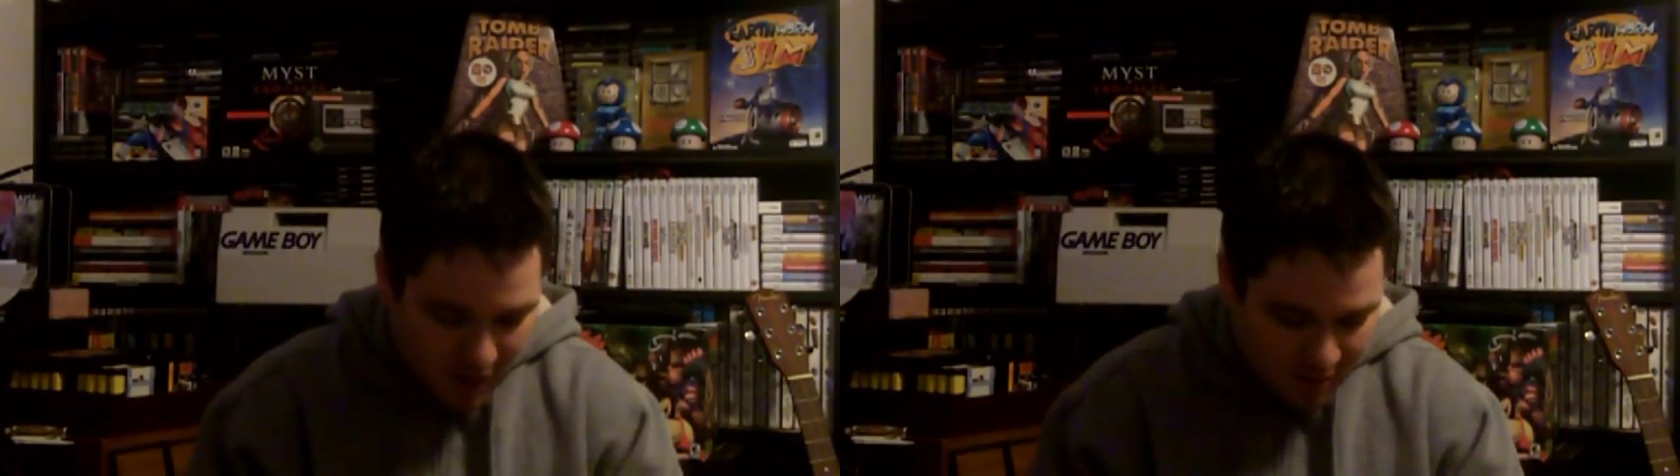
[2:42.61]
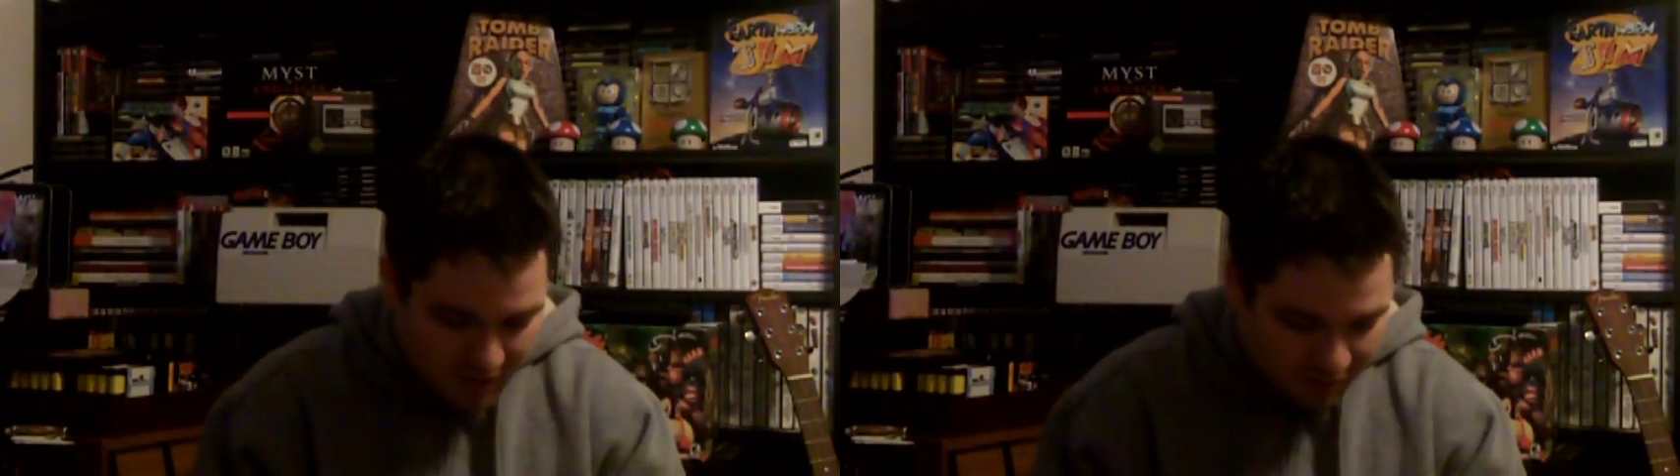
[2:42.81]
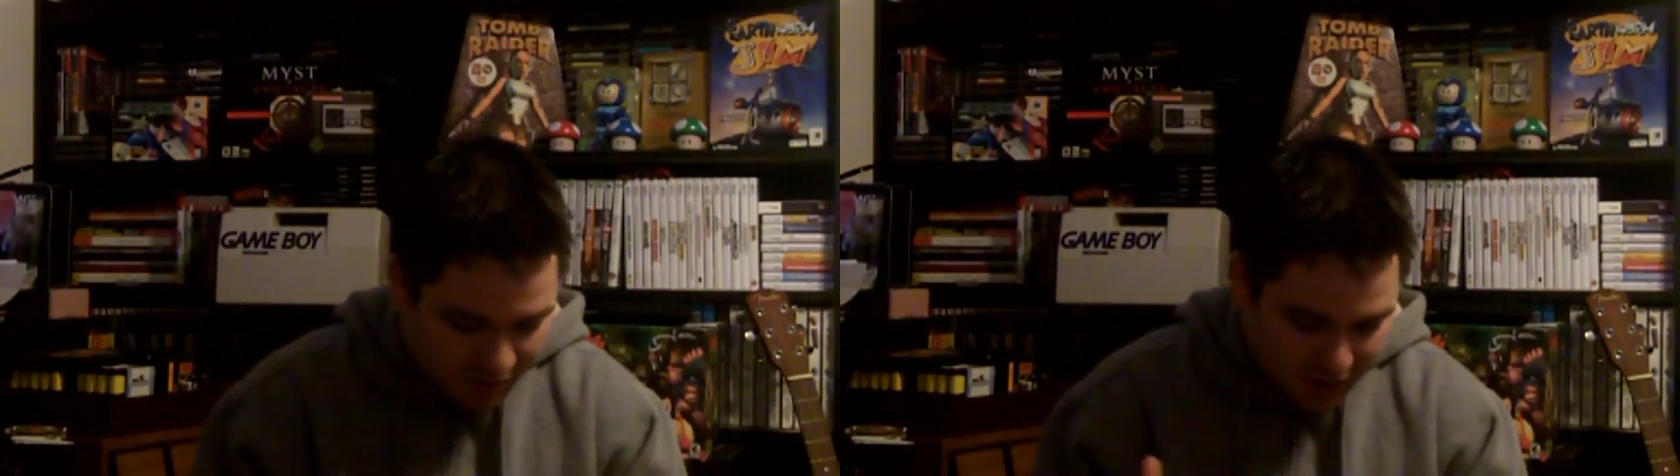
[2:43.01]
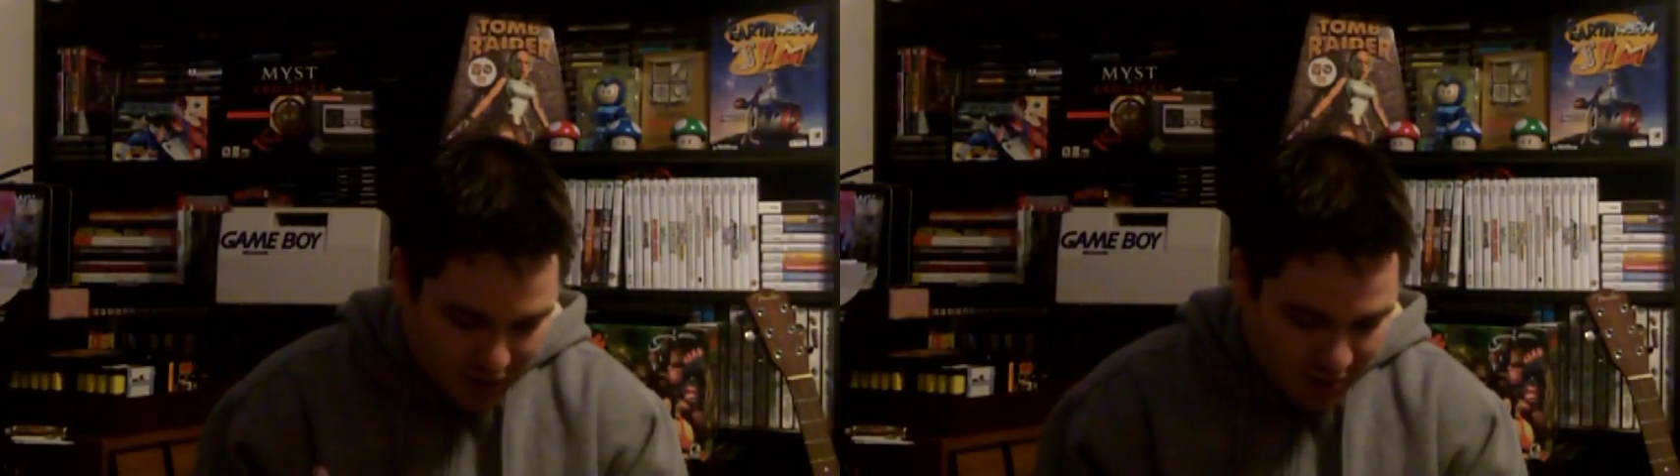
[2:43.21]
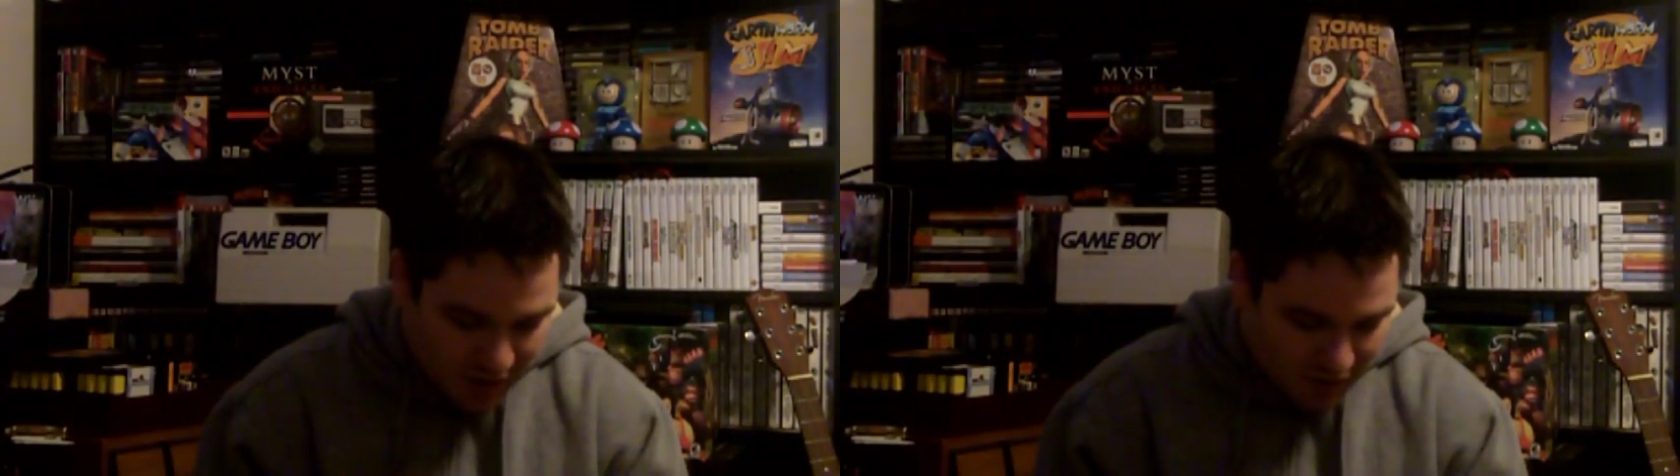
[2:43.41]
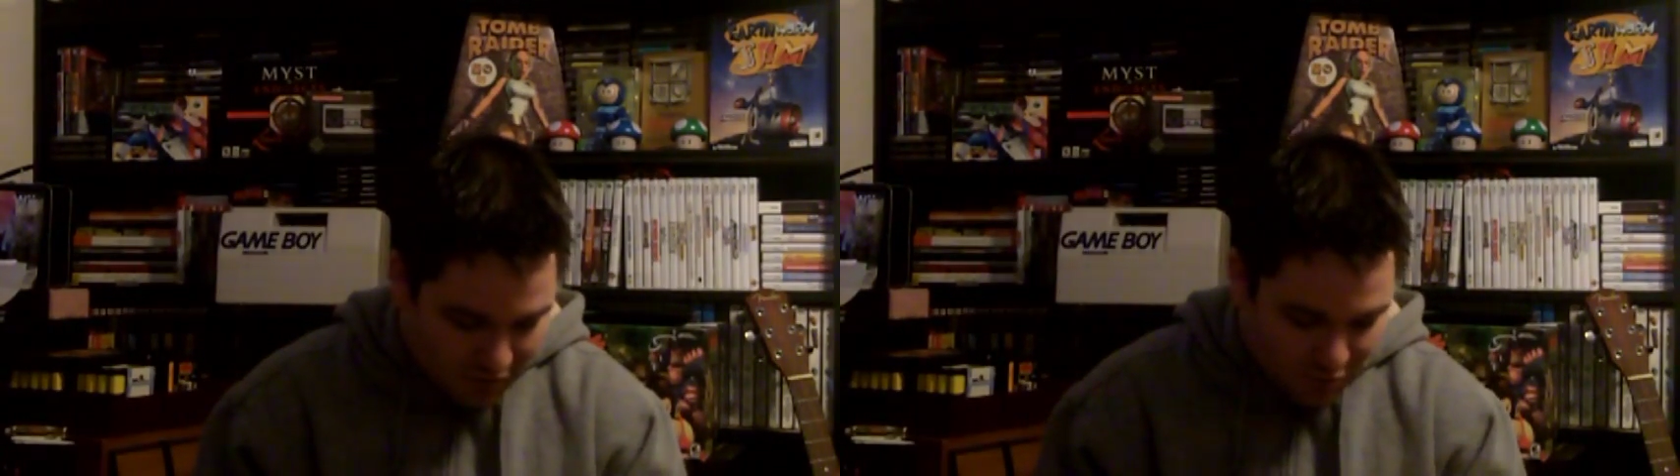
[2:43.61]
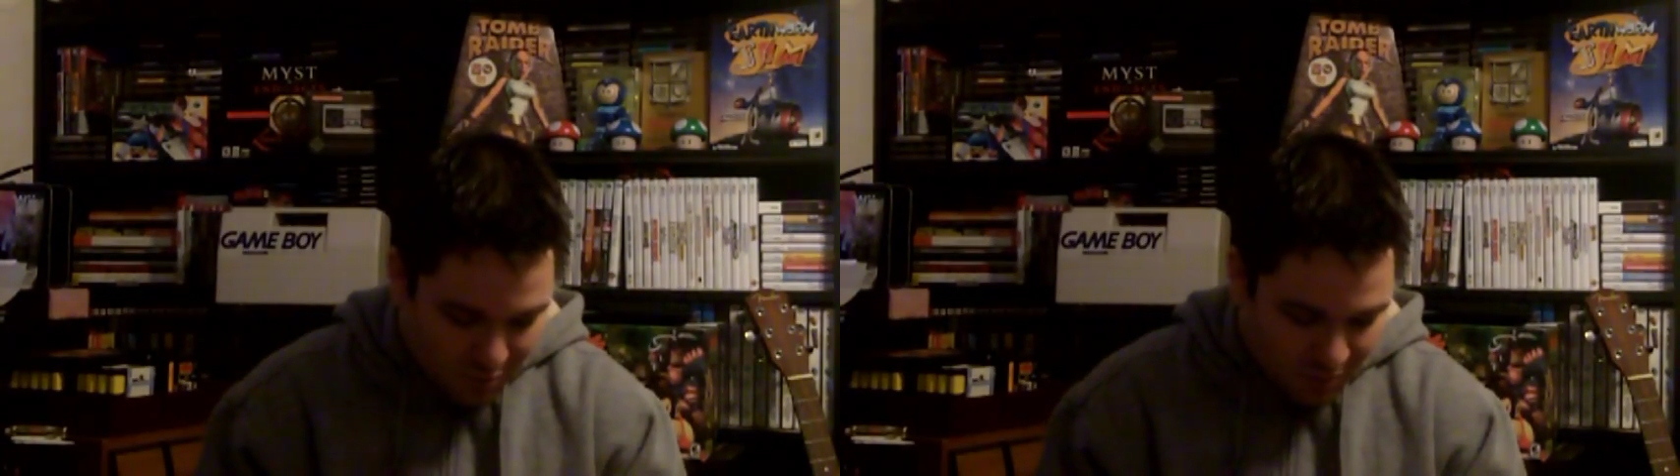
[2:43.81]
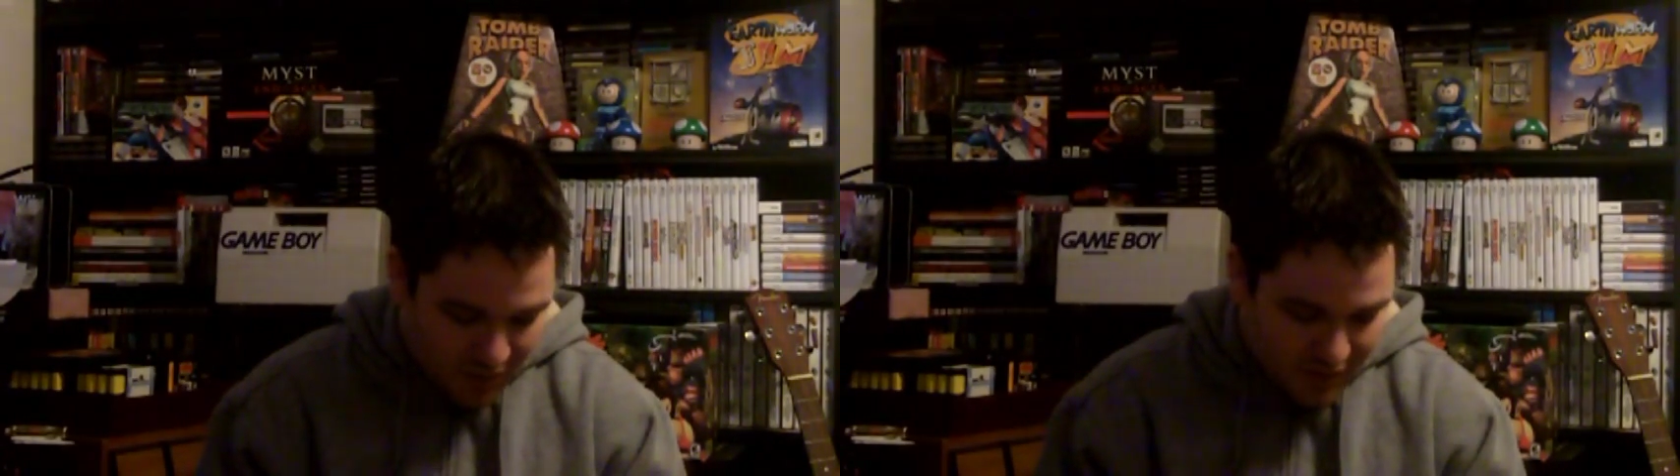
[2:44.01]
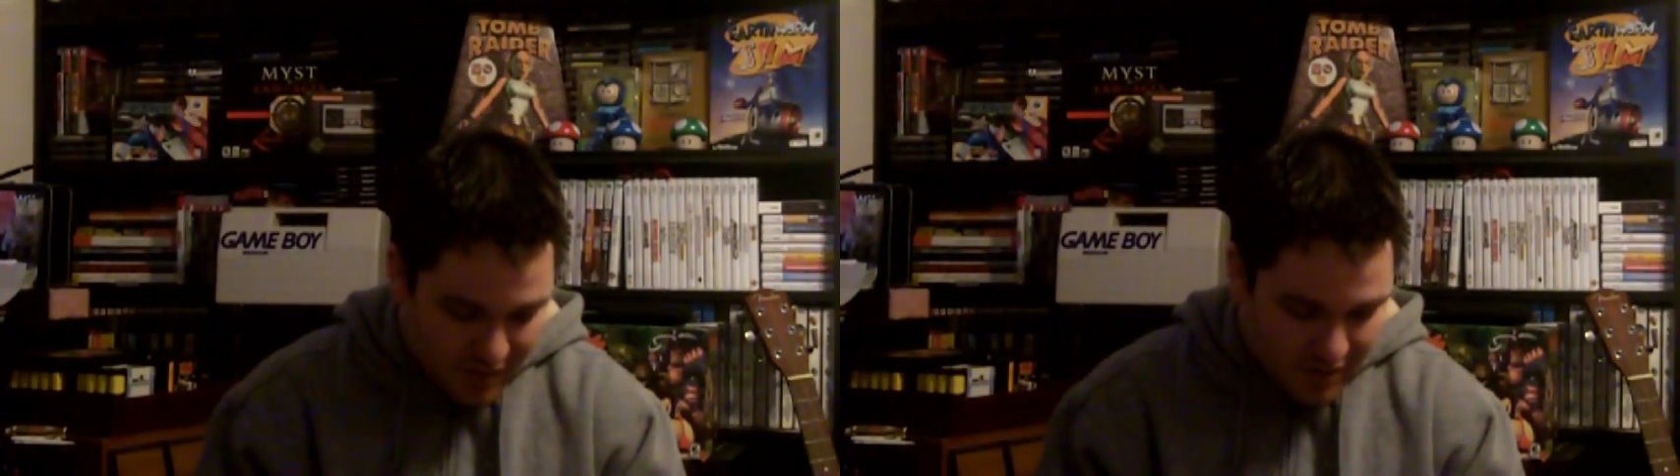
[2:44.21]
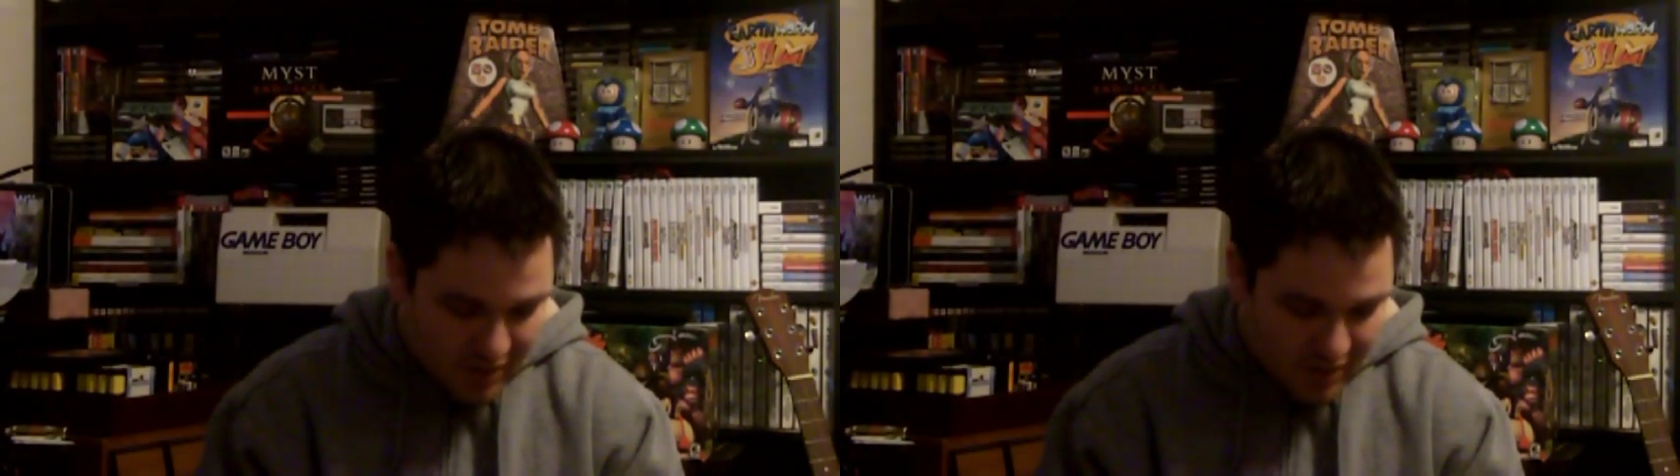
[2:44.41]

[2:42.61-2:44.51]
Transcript: I'm definitely going to go back through and play this,